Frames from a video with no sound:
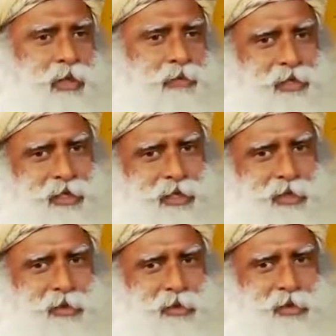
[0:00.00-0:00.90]
The deal
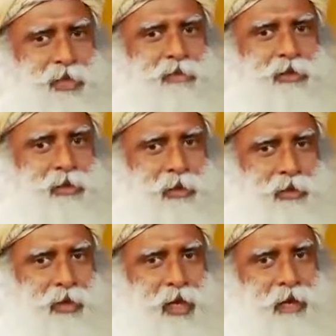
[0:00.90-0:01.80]
is good, he will do
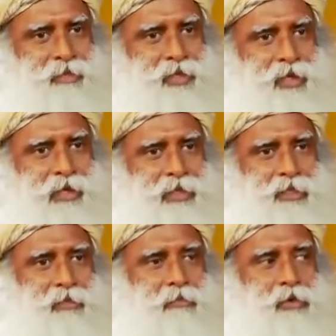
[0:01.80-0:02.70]
it. I'm saying he
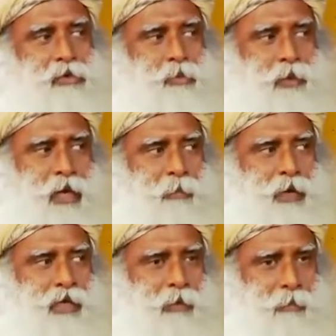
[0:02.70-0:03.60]
is the most
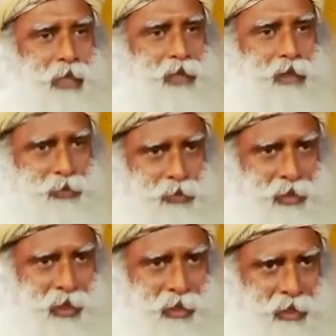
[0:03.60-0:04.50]
pragmatic man in the
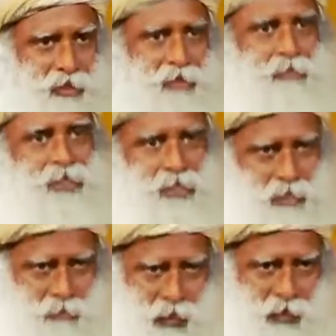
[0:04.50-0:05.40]
society, he is the
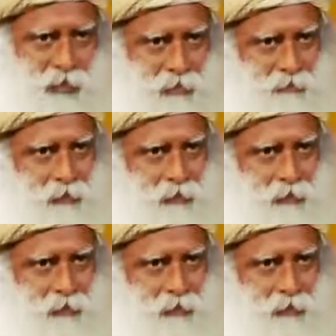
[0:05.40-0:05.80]
businessman.